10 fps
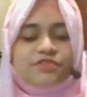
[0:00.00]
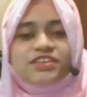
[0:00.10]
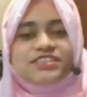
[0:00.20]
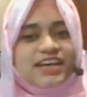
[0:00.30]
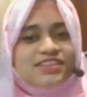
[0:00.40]
you
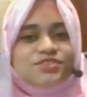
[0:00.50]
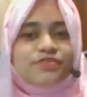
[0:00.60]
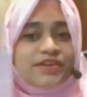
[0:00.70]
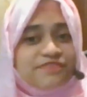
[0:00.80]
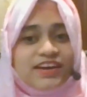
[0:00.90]
the chance to
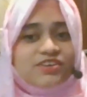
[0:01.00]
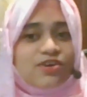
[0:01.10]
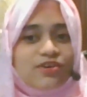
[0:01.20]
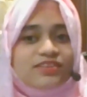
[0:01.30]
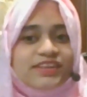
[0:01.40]
reflect
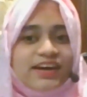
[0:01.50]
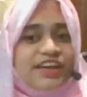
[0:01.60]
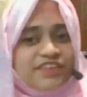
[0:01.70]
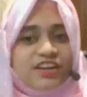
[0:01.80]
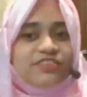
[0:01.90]
on the
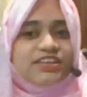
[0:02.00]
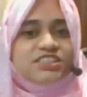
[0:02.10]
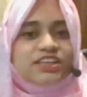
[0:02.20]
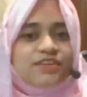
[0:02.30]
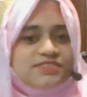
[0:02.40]

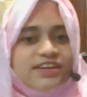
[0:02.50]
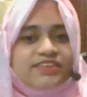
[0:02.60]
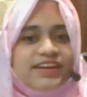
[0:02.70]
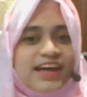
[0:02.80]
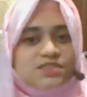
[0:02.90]
evaluation of
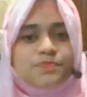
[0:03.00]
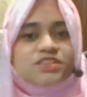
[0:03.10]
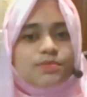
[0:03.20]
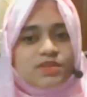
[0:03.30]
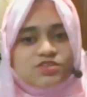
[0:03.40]
certain
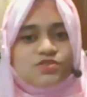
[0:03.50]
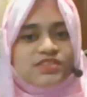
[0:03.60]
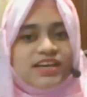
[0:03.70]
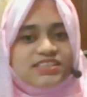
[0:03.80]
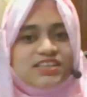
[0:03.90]
aspects of the
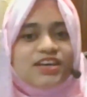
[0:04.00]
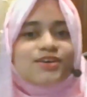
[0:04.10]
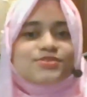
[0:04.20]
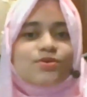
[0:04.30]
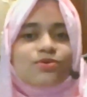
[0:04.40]
society,
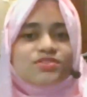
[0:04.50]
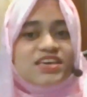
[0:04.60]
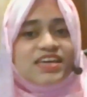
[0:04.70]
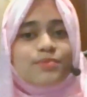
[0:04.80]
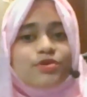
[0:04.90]
so
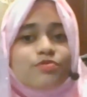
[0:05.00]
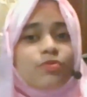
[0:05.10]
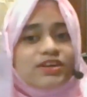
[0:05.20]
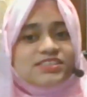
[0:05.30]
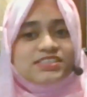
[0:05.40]
think about
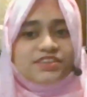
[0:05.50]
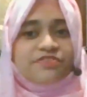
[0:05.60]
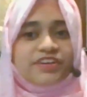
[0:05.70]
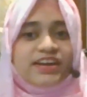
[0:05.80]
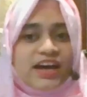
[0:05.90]
what's
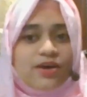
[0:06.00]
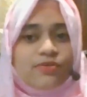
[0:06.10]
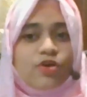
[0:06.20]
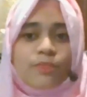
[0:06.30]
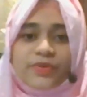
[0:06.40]
different now
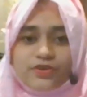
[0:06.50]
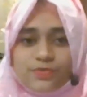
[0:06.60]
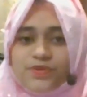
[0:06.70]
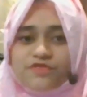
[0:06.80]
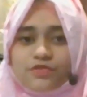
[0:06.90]
compared to
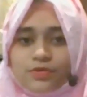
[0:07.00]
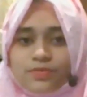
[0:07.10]
before.